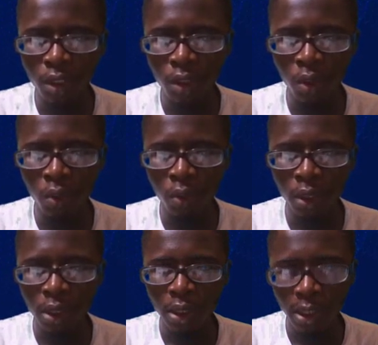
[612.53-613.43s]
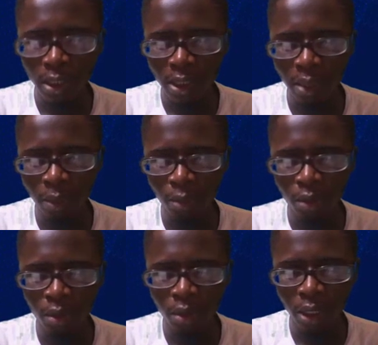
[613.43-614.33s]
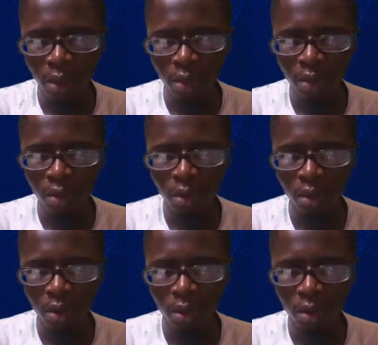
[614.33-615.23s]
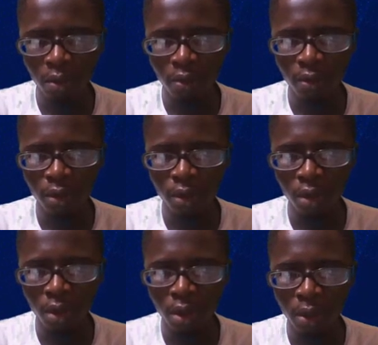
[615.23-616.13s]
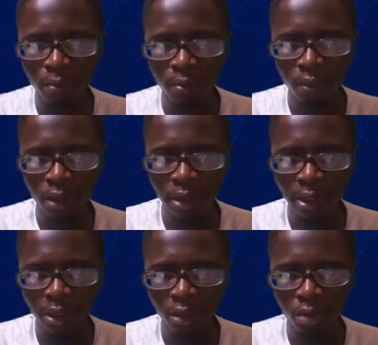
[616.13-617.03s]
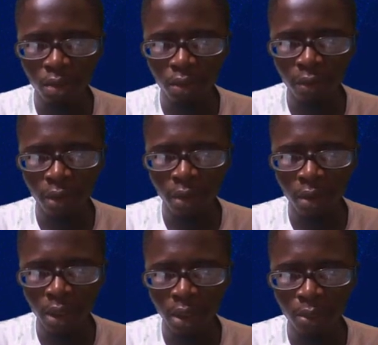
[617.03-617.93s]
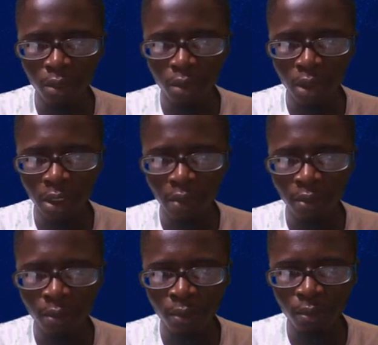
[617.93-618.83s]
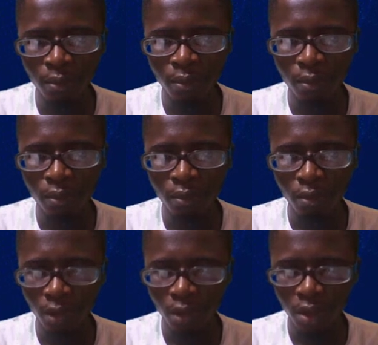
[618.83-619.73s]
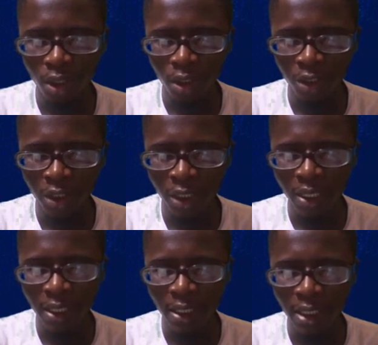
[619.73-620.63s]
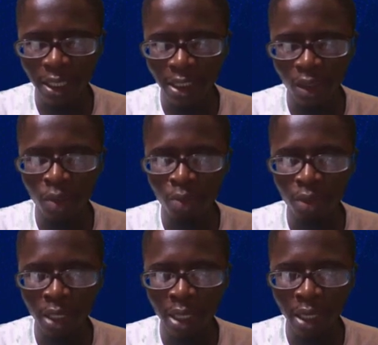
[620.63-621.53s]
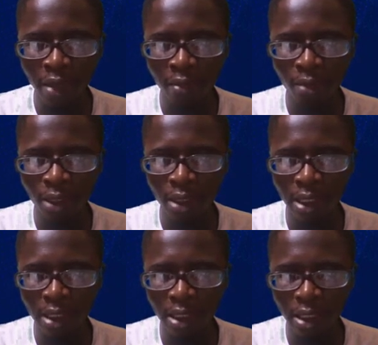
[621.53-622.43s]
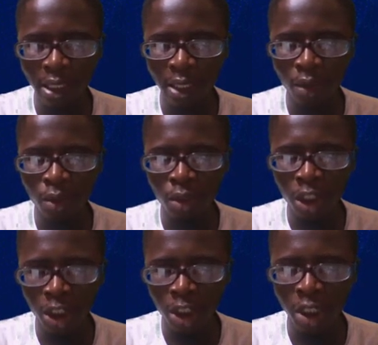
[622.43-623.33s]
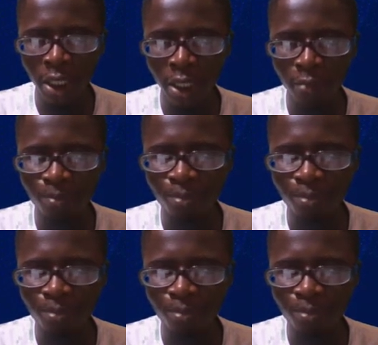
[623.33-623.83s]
So this can be broken according to the laws of sort. This is root 4 times root 7. So they just share this like the umbrella. Everybody takes their own share.